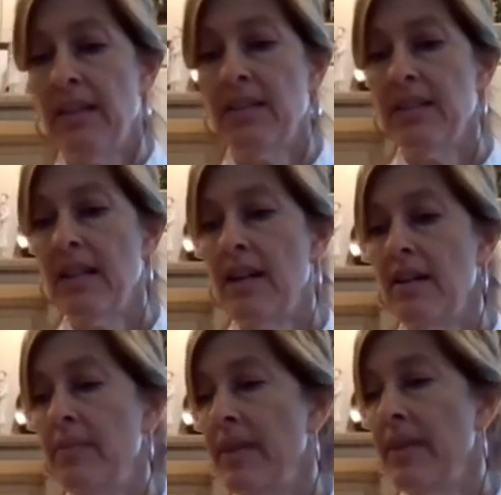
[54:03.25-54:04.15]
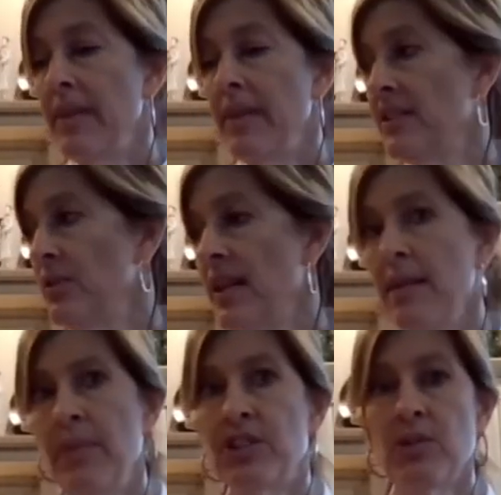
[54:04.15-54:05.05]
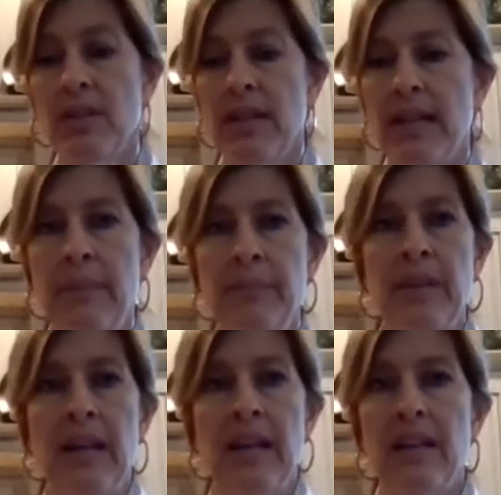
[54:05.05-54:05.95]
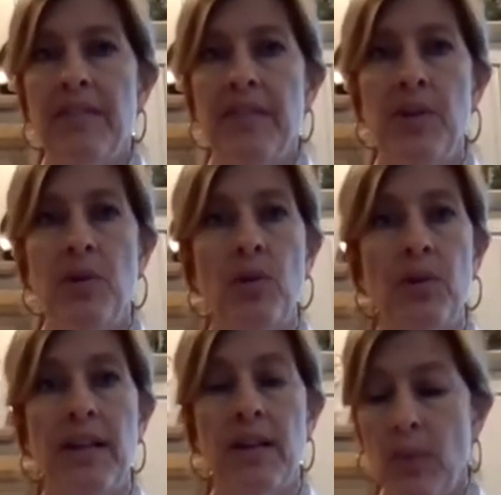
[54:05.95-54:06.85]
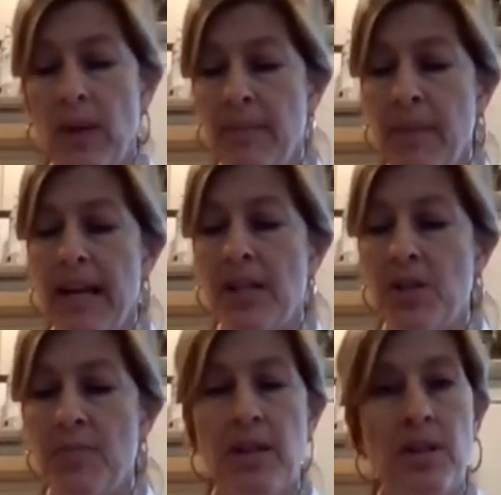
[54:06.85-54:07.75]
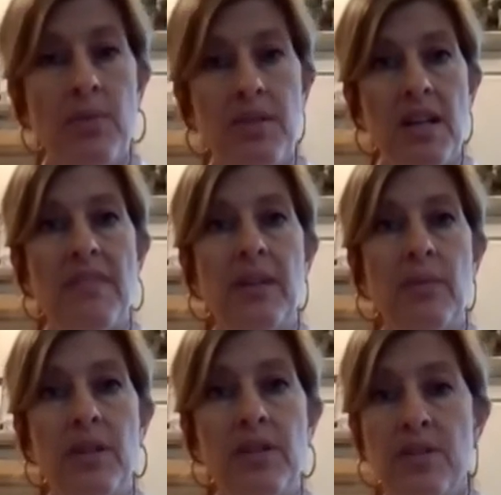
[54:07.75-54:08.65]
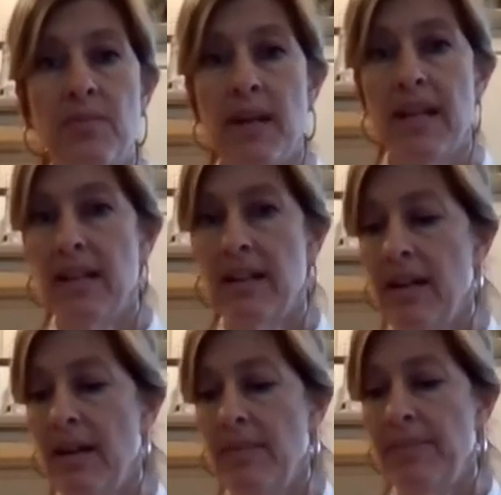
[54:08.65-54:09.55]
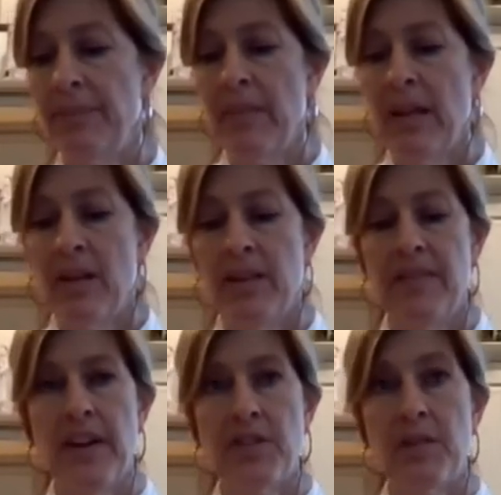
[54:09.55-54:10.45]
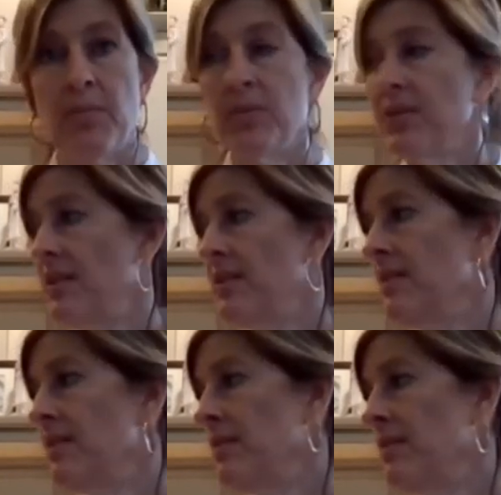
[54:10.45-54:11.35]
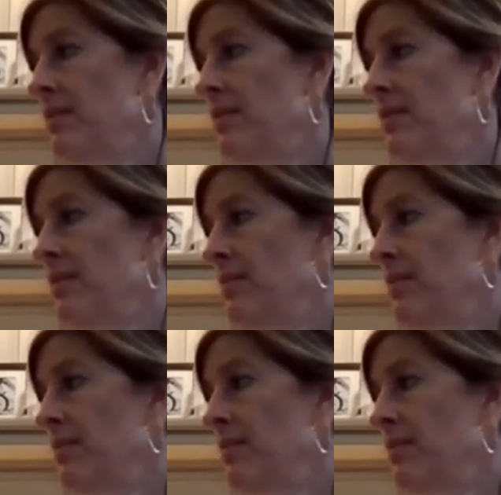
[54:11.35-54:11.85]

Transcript: There's uh, that's okay, but certainly if you're looking at weight management, you would definitely want to make um, the vegetables the big